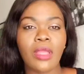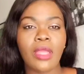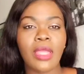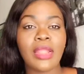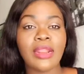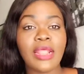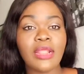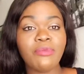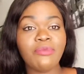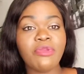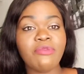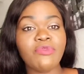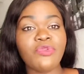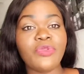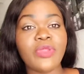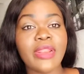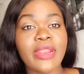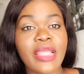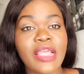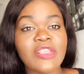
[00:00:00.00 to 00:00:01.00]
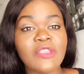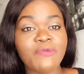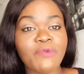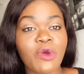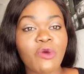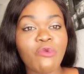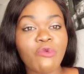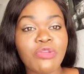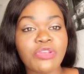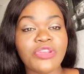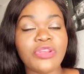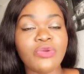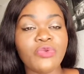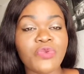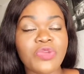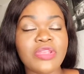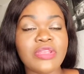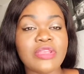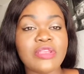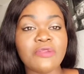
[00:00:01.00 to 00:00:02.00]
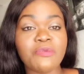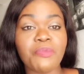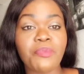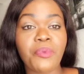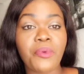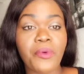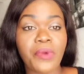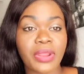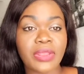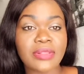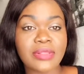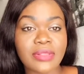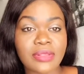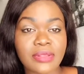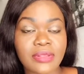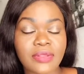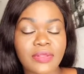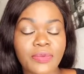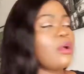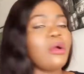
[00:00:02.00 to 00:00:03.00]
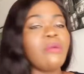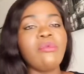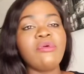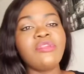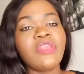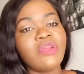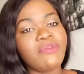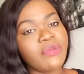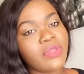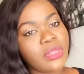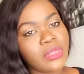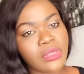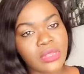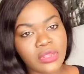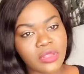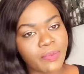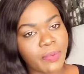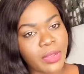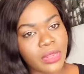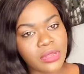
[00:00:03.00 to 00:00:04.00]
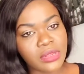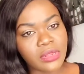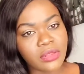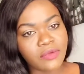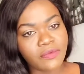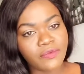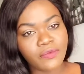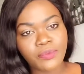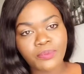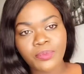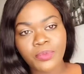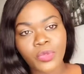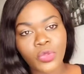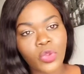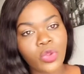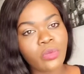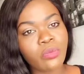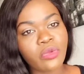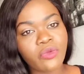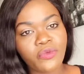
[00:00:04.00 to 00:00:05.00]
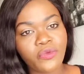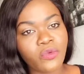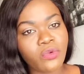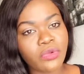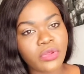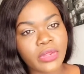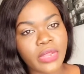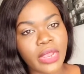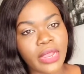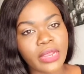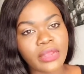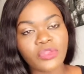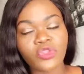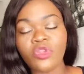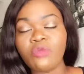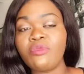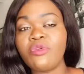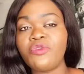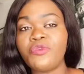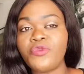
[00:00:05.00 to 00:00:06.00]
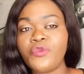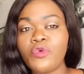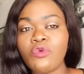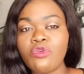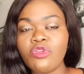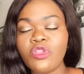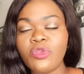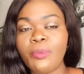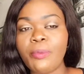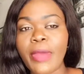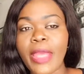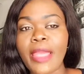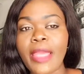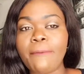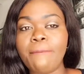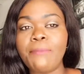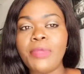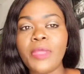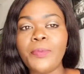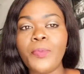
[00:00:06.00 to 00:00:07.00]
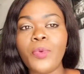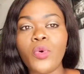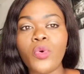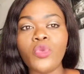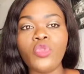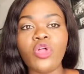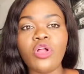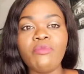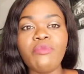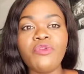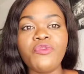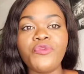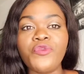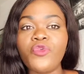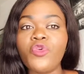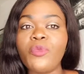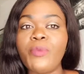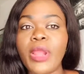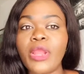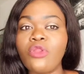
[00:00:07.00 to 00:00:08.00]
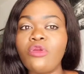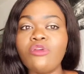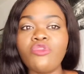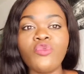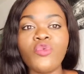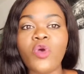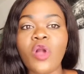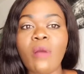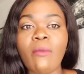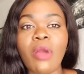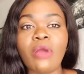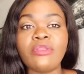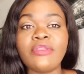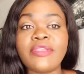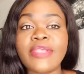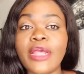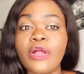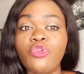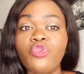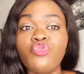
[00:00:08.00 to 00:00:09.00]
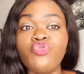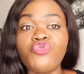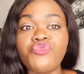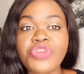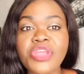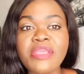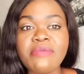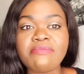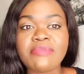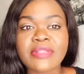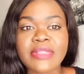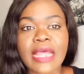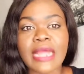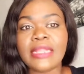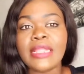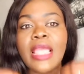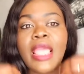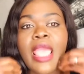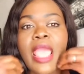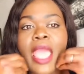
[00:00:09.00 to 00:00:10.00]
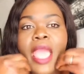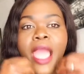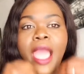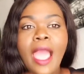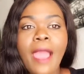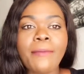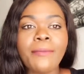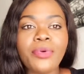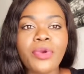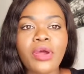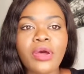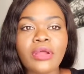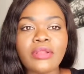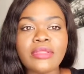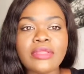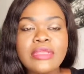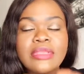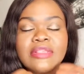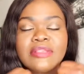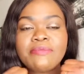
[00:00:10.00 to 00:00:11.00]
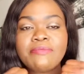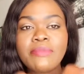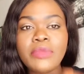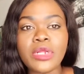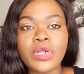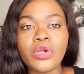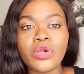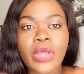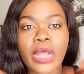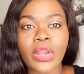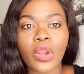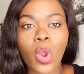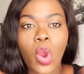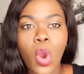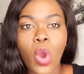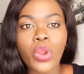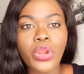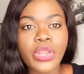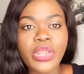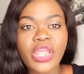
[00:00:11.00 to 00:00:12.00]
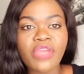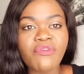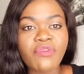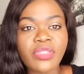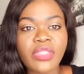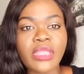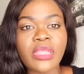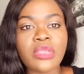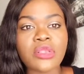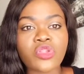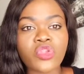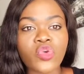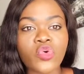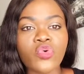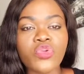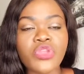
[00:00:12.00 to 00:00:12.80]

And that brings to the next point, which is prices. Almost everything is expensive. Don't be fooled, guys. Don't be fooled by people. Don't be fooled by those who come and sell you dreams that abroad is milk and honey. Everything is good